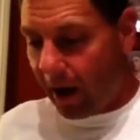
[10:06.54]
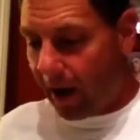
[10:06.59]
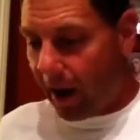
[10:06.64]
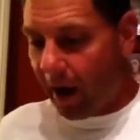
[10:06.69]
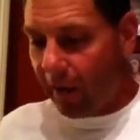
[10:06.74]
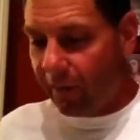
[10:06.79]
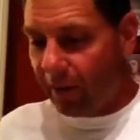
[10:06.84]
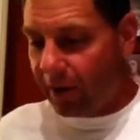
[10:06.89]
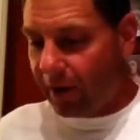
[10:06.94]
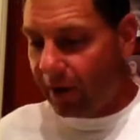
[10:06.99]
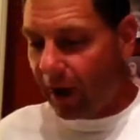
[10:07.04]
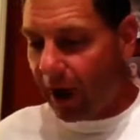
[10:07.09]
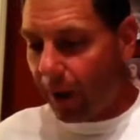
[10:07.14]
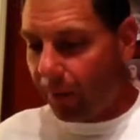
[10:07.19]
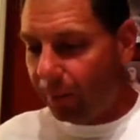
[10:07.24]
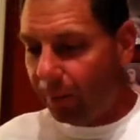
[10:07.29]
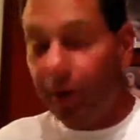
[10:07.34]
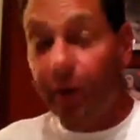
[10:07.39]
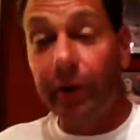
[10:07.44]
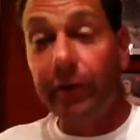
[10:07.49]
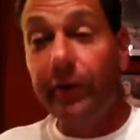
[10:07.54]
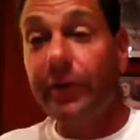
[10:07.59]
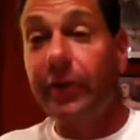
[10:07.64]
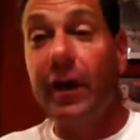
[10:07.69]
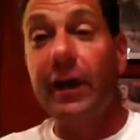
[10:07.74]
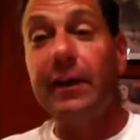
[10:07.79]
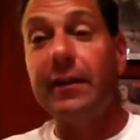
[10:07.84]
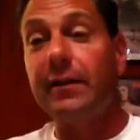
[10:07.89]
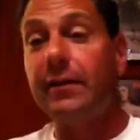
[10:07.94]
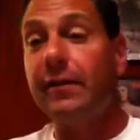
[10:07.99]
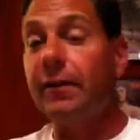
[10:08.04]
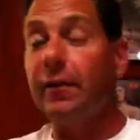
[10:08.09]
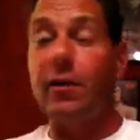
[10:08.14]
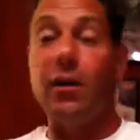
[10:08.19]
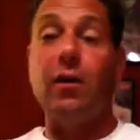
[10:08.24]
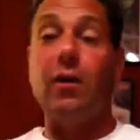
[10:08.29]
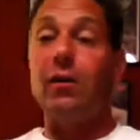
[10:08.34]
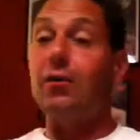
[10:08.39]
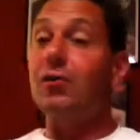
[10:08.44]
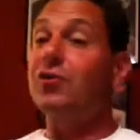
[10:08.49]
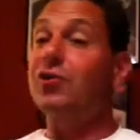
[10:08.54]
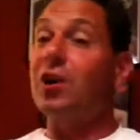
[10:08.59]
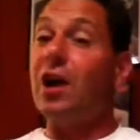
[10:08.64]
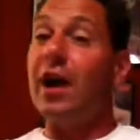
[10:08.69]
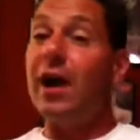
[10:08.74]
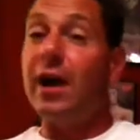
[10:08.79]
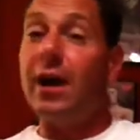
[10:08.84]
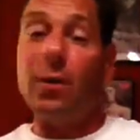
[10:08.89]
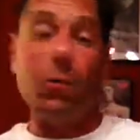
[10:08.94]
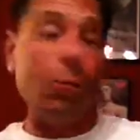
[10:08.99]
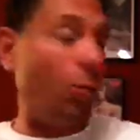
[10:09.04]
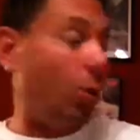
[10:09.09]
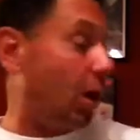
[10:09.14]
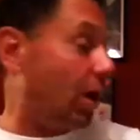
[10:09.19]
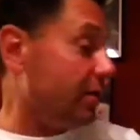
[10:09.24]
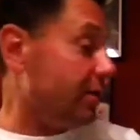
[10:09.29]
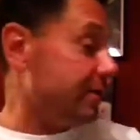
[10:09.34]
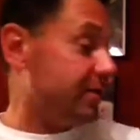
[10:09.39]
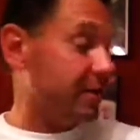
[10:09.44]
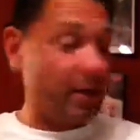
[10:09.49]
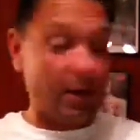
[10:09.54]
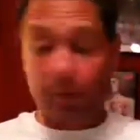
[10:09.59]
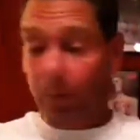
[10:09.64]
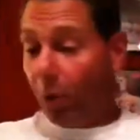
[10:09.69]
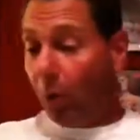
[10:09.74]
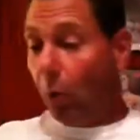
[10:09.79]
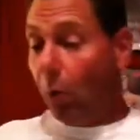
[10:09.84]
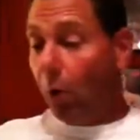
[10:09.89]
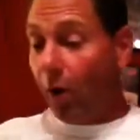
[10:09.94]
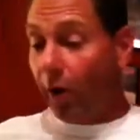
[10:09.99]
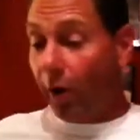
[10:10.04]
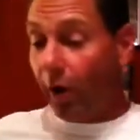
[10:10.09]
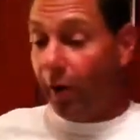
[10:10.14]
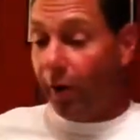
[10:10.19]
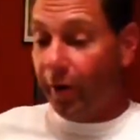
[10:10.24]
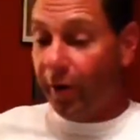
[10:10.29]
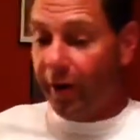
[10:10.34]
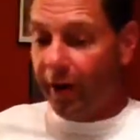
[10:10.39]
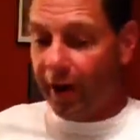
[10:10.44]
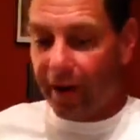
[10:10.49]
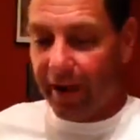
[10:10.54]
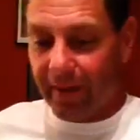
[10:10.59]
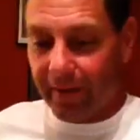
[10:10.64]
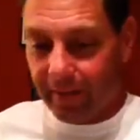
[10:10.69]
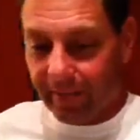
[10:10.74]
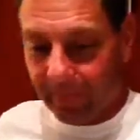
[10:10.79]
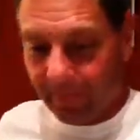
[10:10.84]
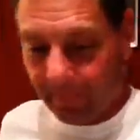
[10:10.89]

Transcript: Every couplet is like a cliche, one syllable word, and